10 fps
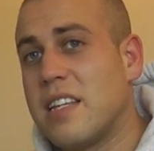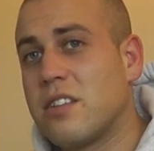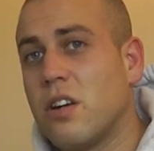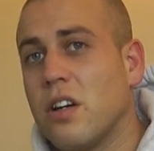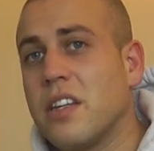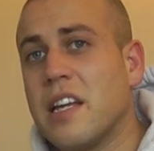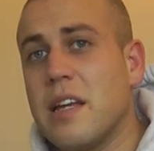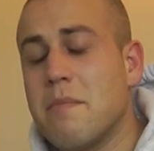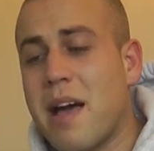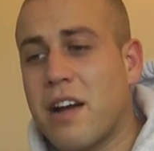it's got
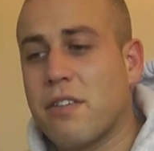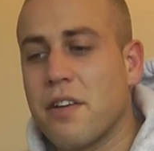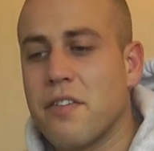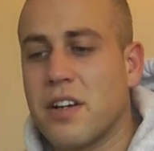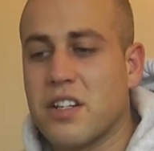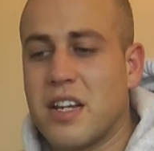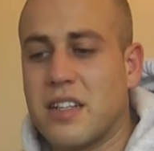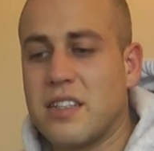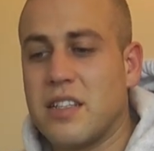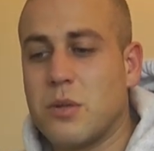the macro
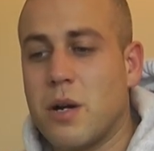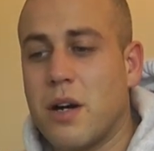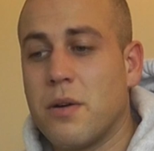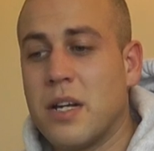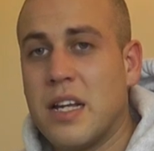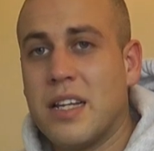functionality as well.